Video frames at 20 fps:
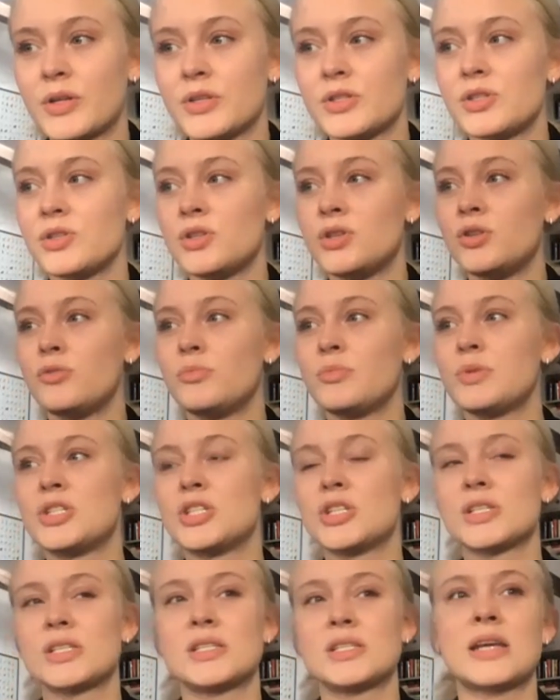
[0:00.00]
to do, but
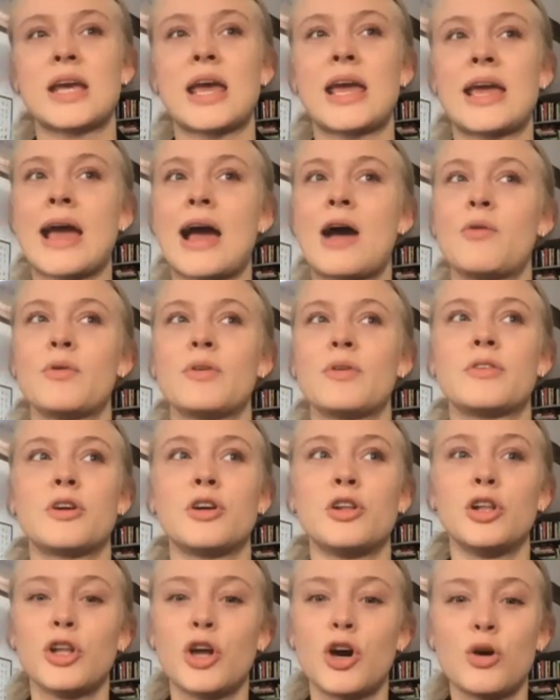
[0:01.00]
just hang out with
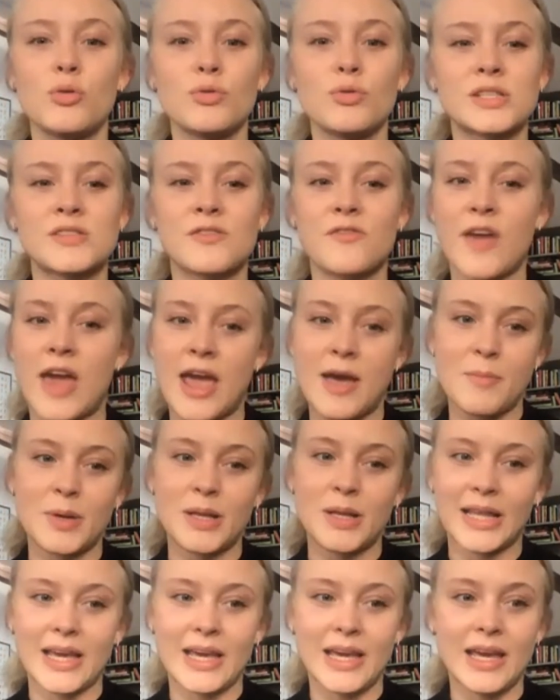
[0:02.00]
close
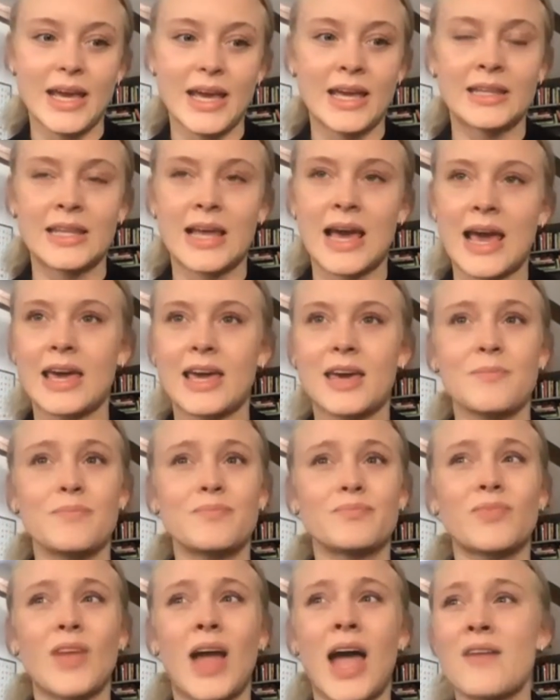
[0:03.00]
family and like
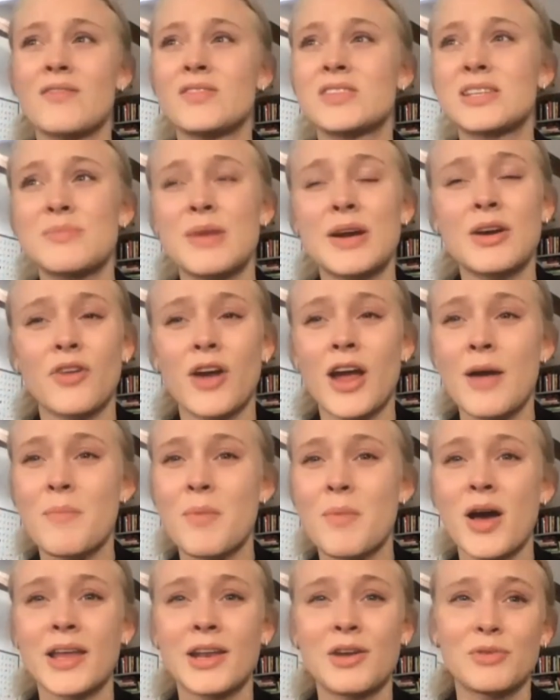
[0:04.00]
I haven't seen my
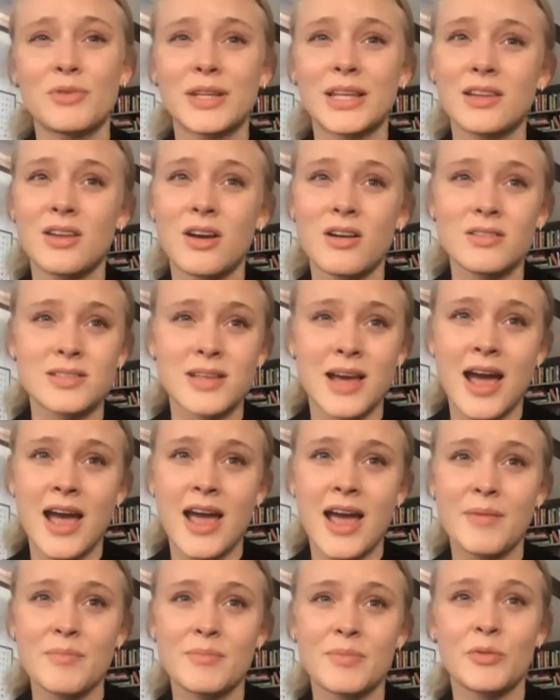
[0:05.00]
grandma in a really long
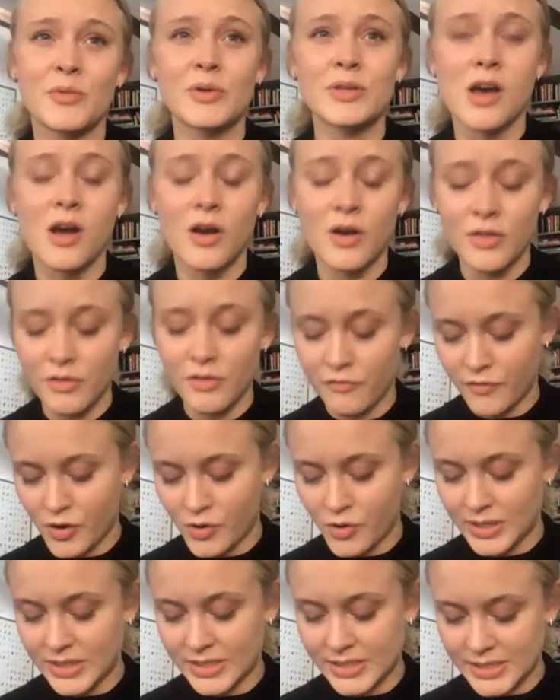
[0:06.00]
time, but we talk on the
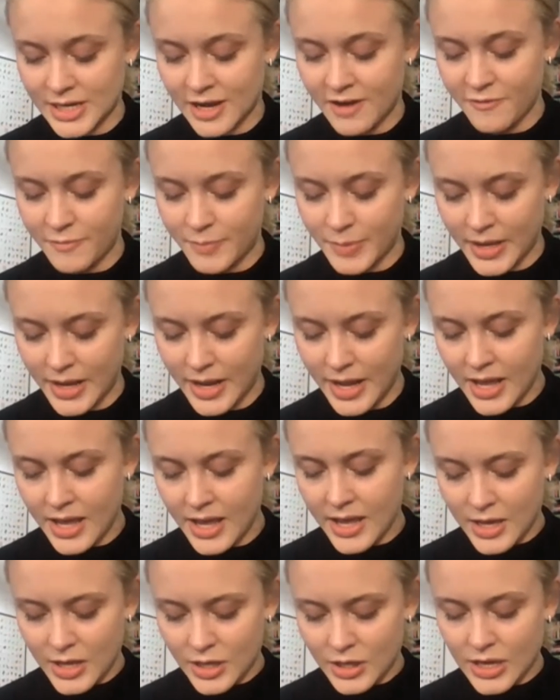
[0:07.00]
phone and stuff. But
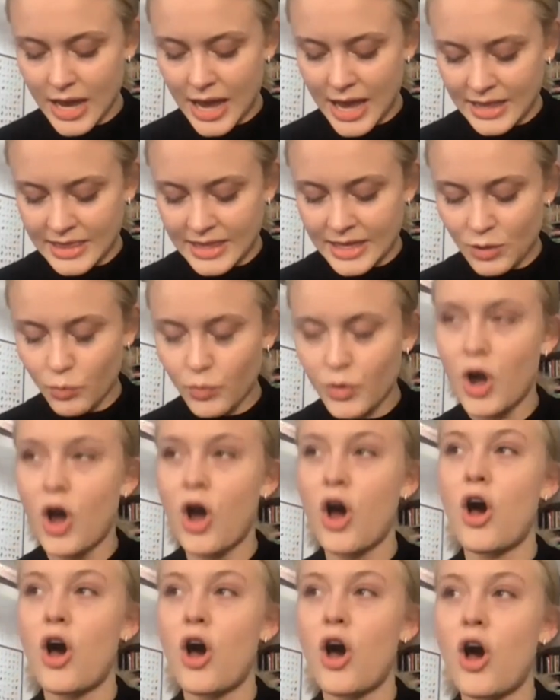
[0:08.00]
I think we're
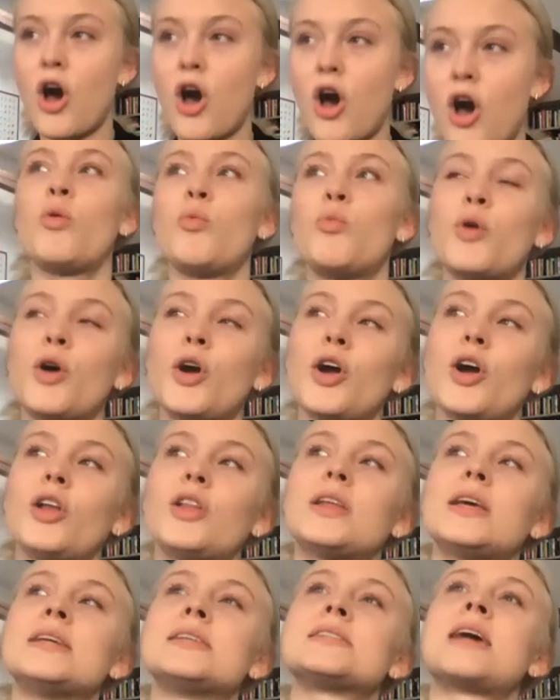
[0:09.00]
all the whole
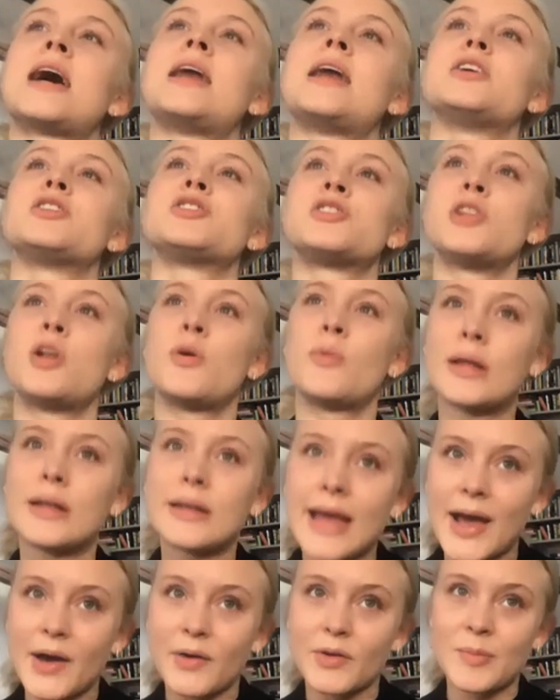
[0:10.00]
world is kind of
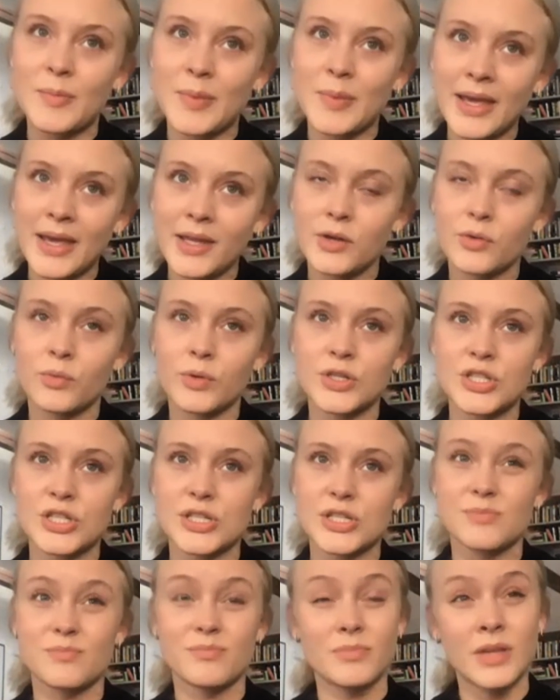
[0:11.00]
slowing down a bit,
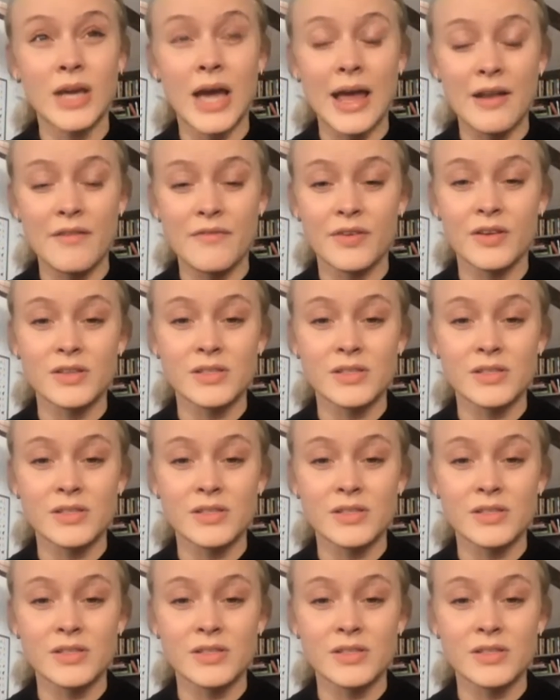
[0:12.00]
which kind of feels